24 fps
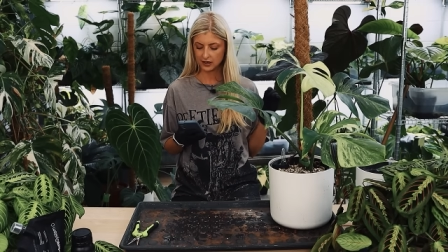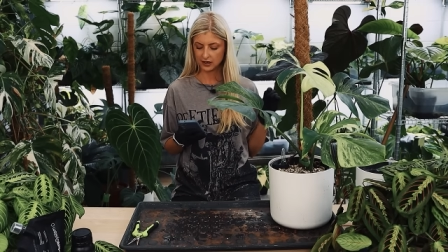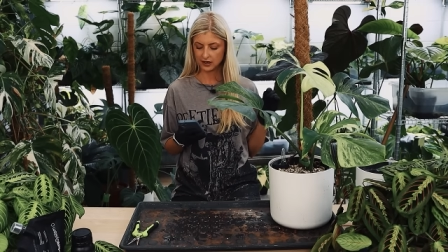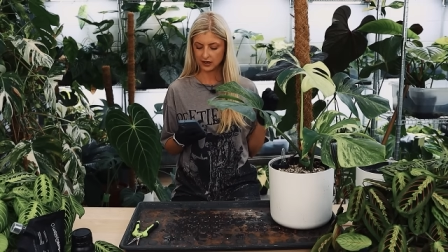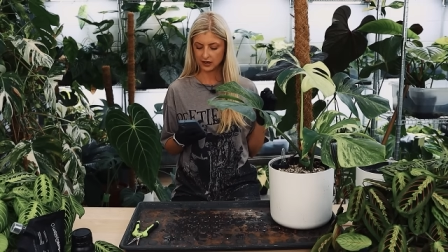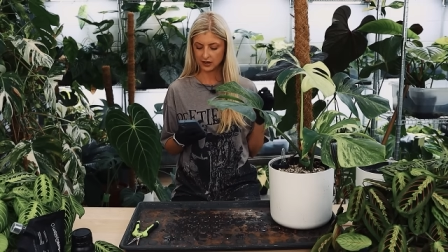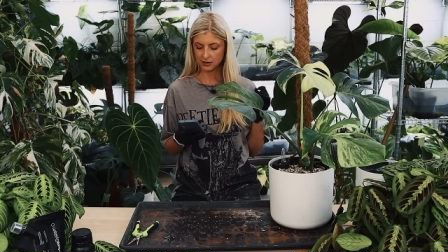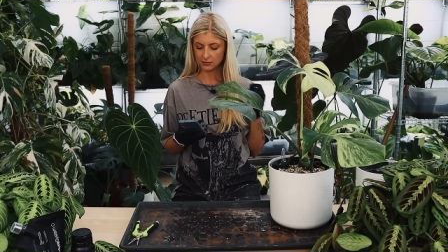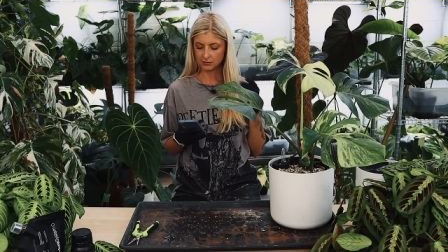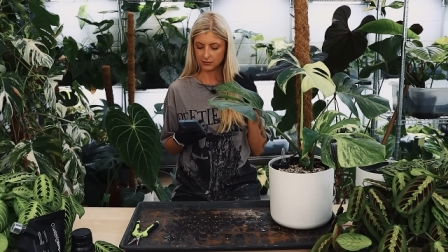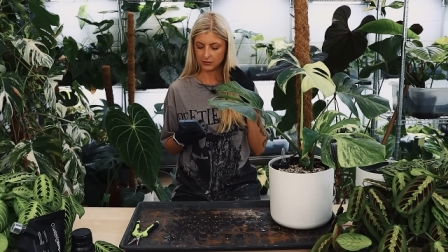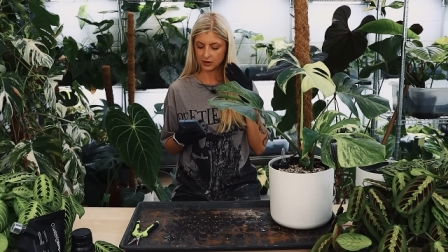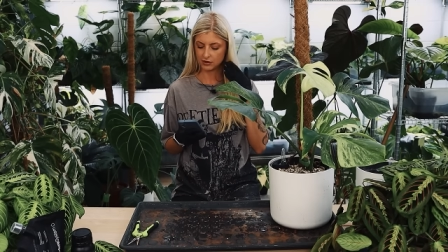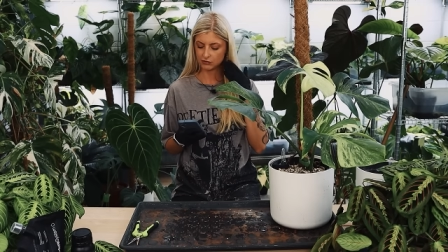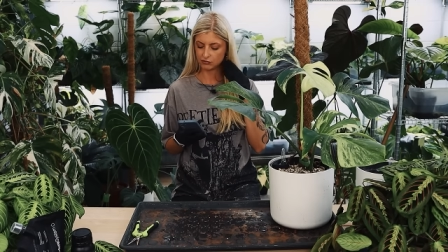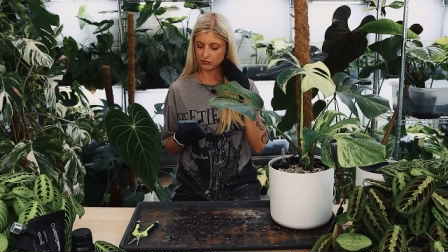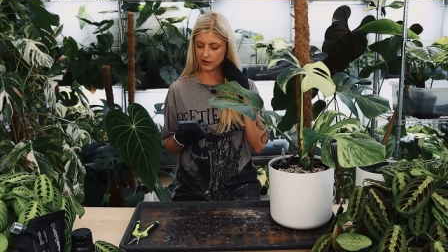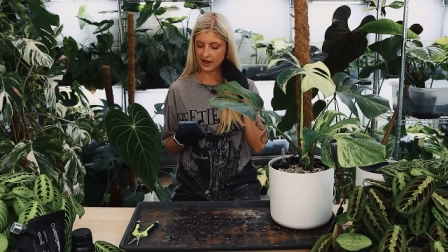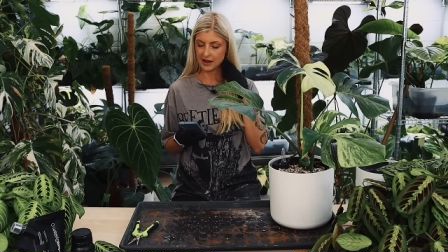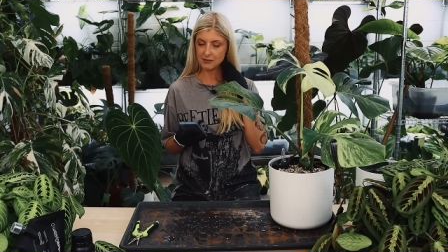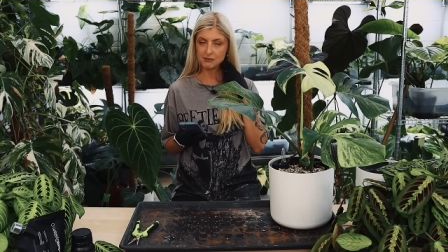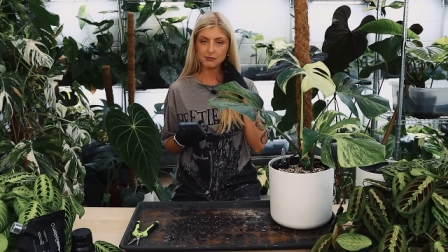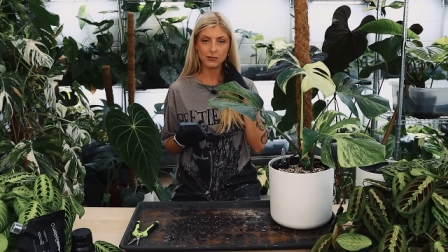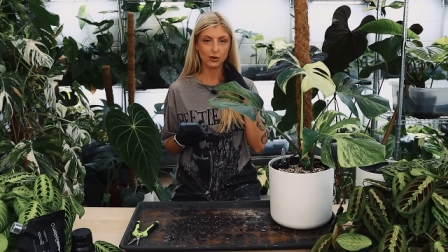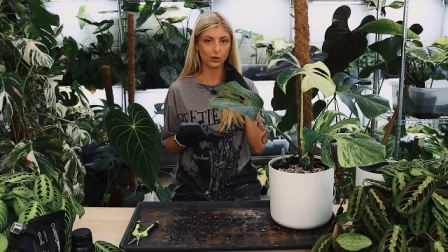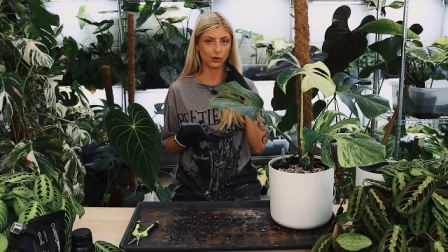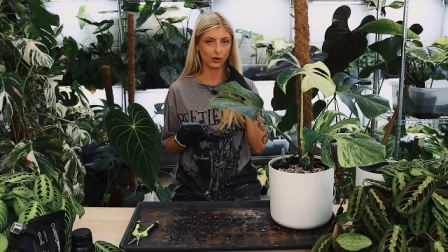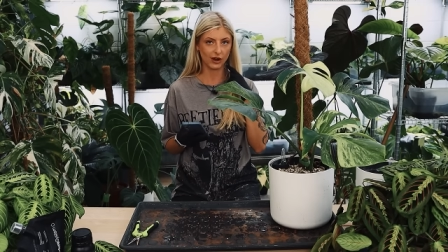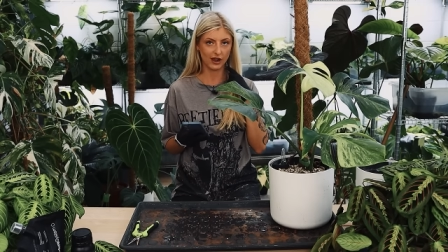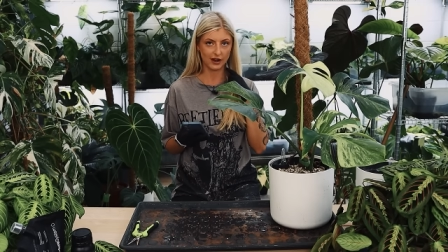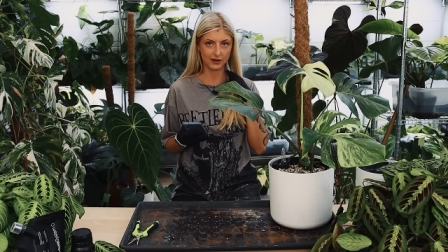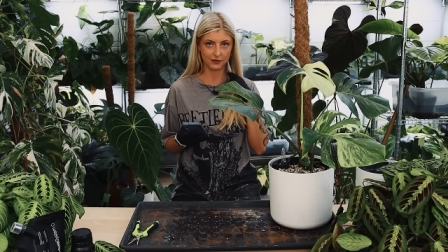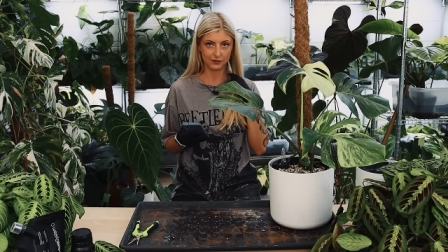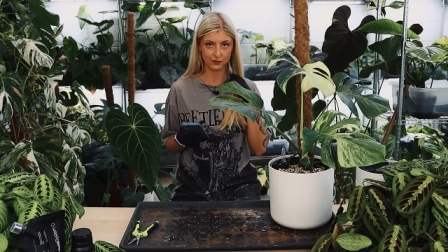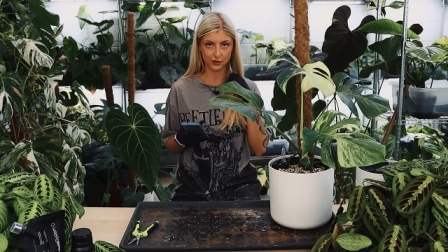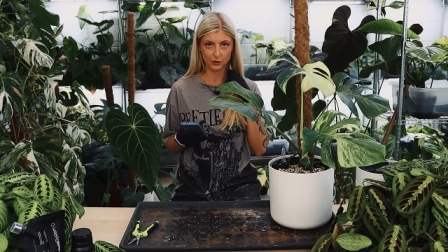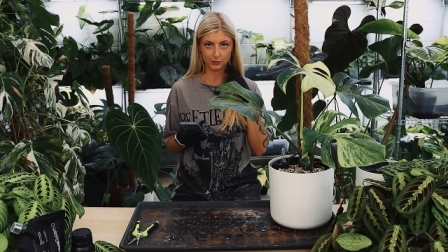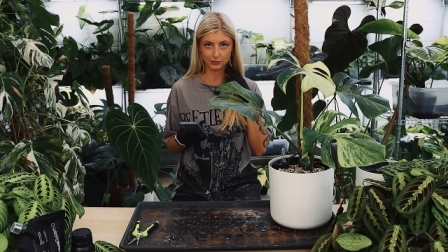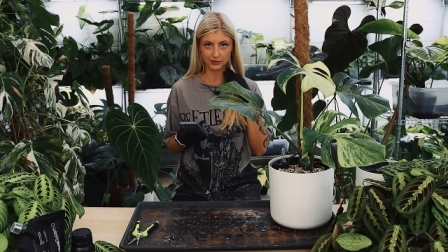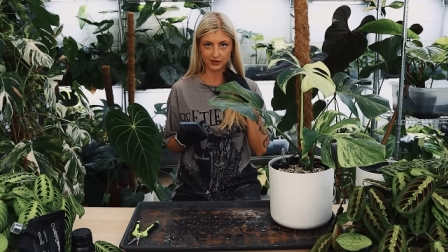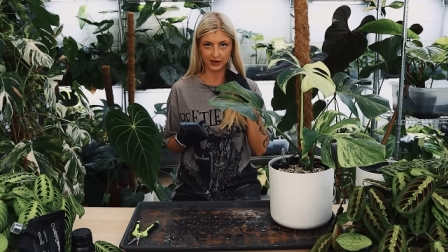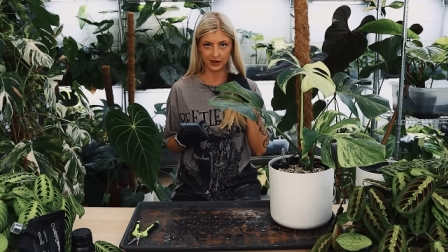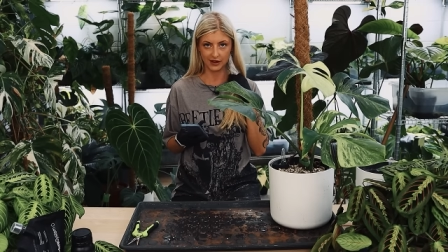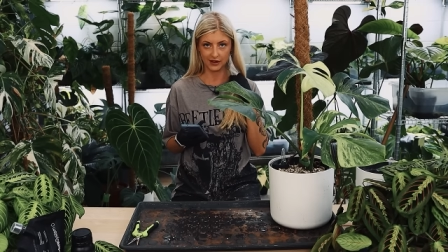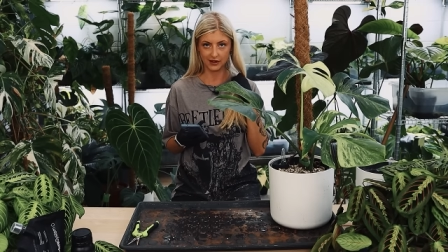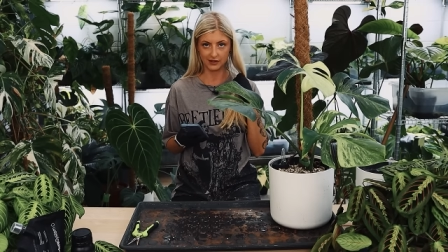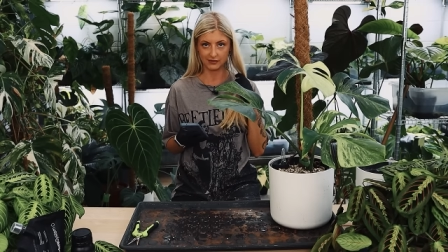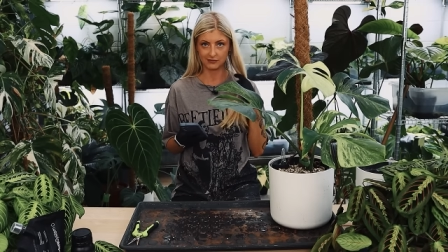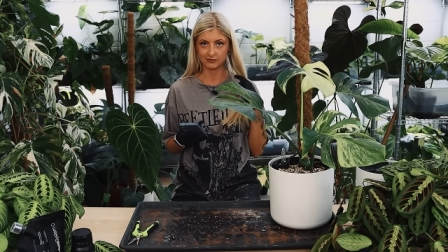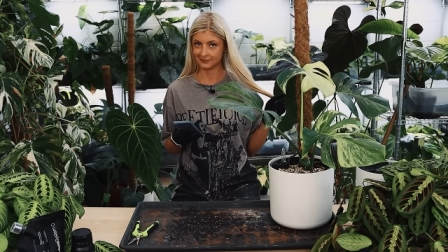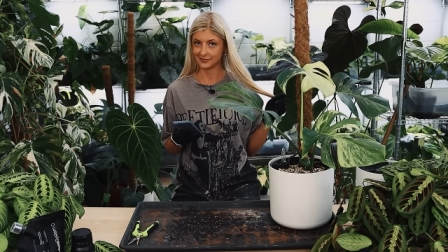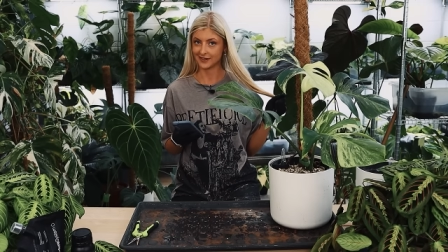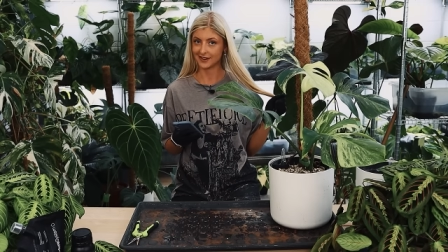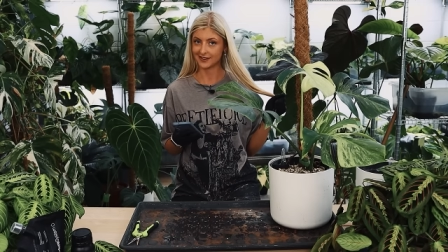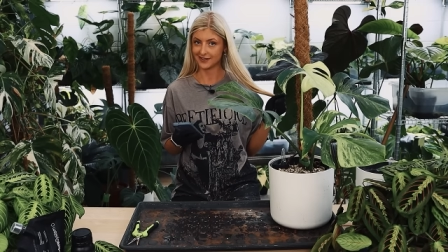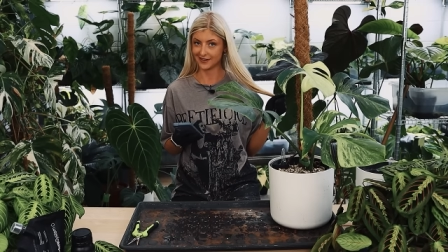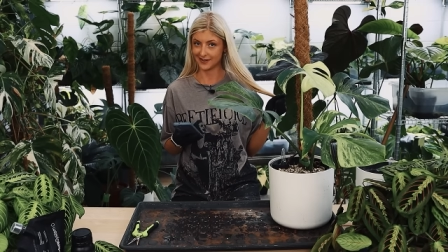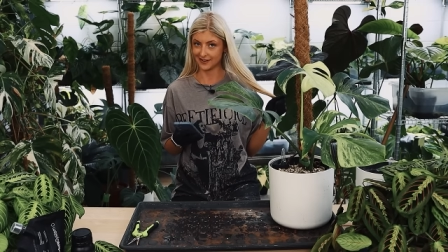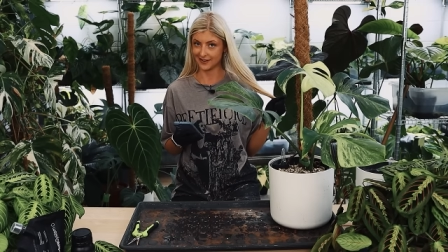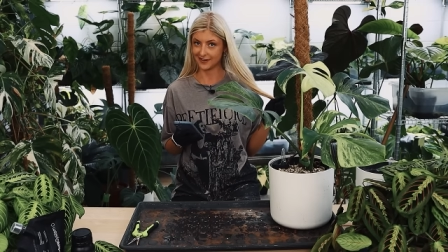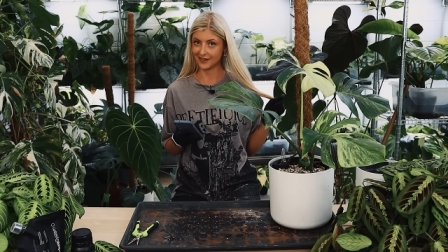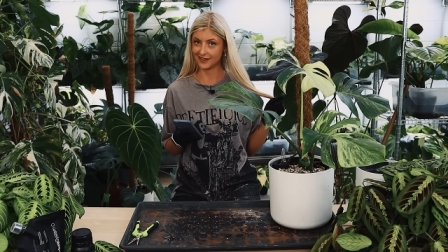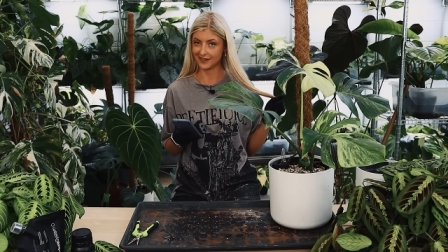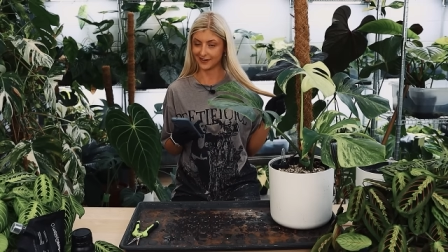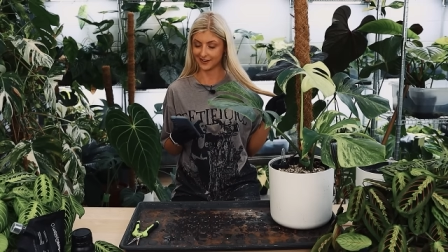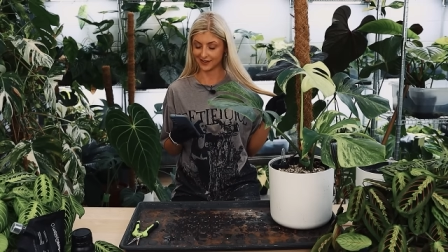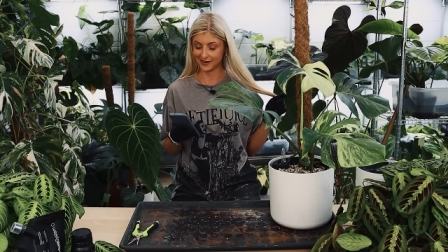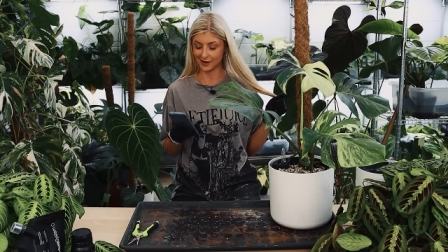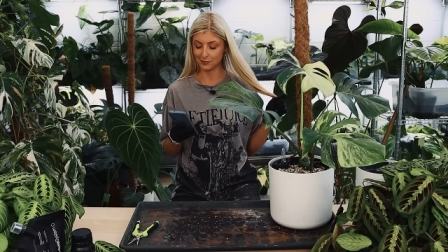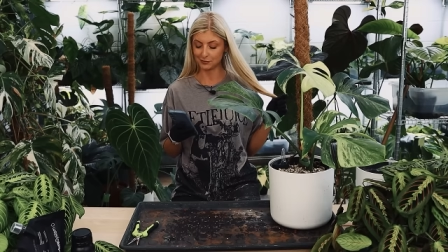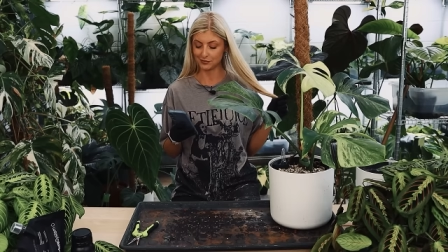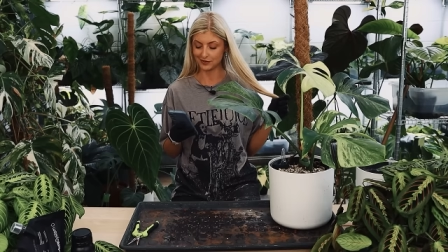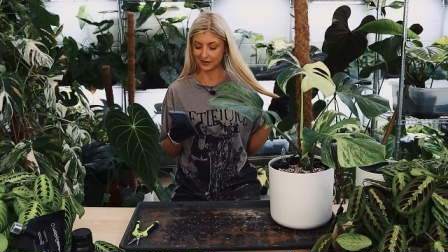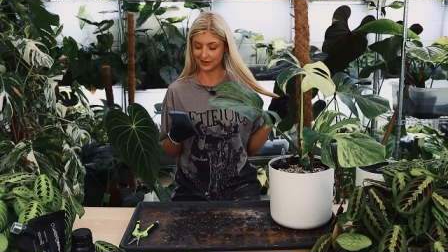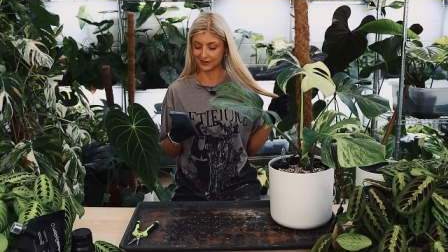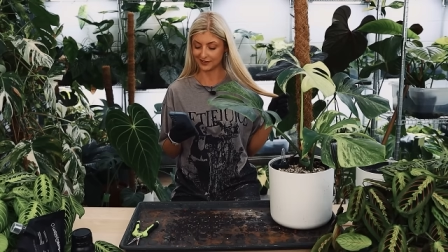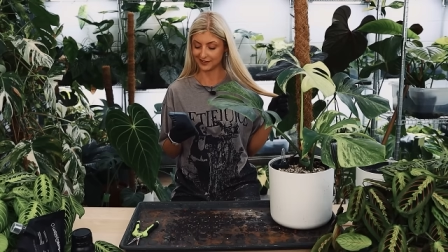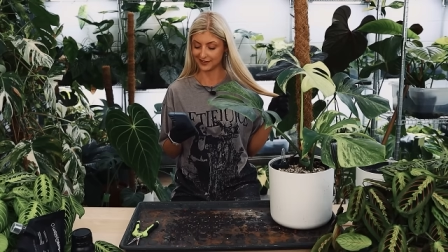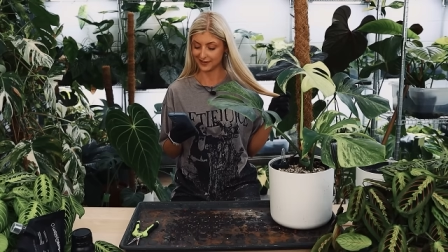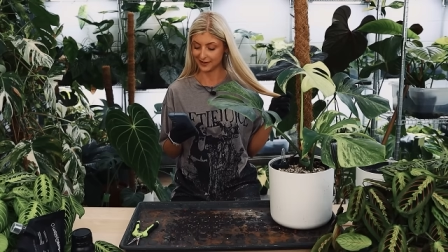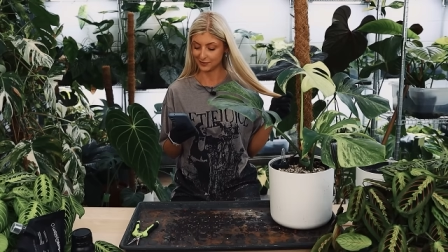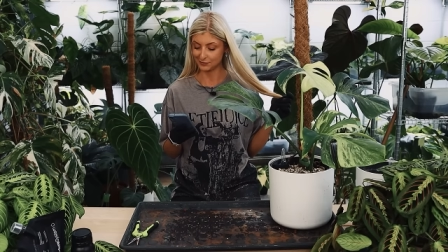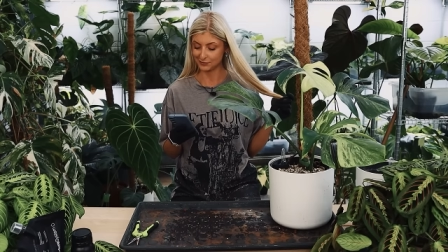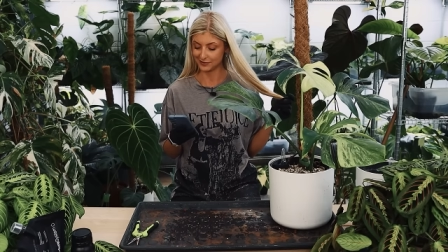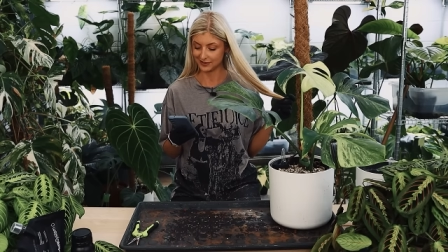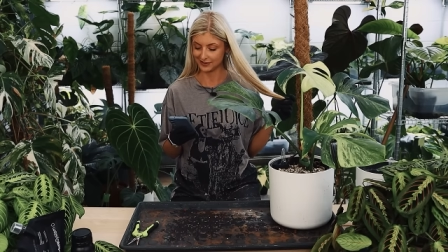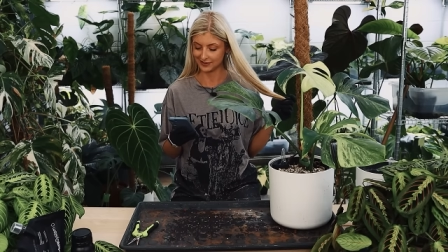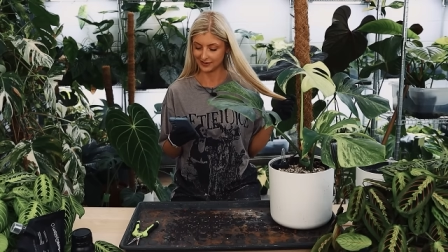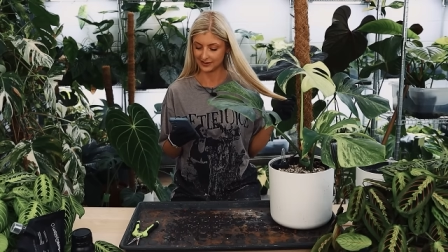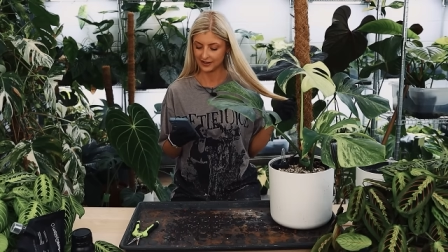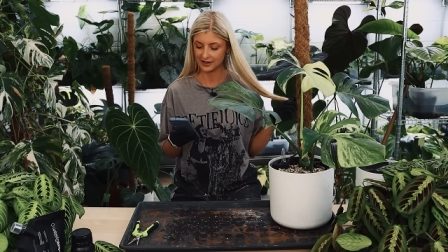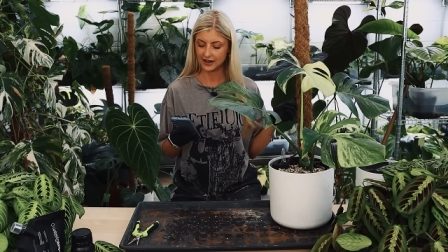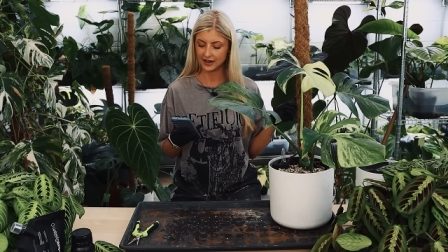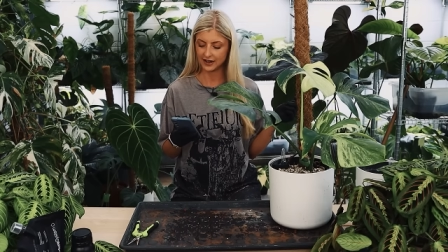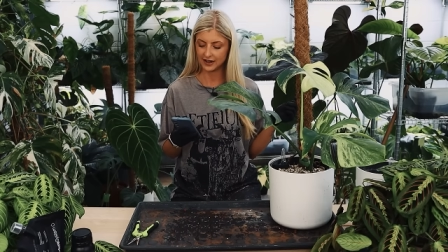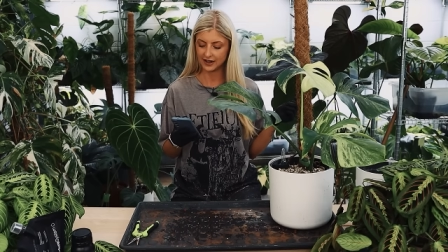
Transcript: Um, rainbow life update, yeah, I kept it. I kept it.